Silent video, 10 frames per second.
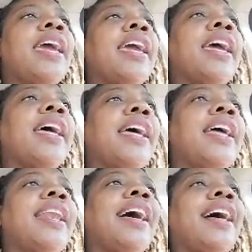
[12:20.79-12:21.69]

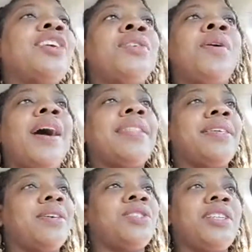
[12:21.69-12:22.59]
And I
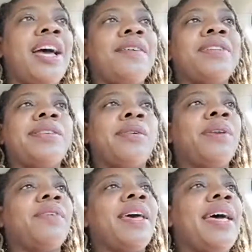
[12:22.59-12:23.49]
think you should have a little
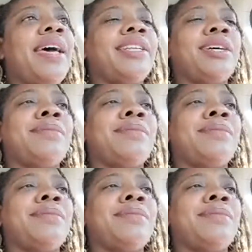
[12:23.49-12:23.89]
bit of a hedge.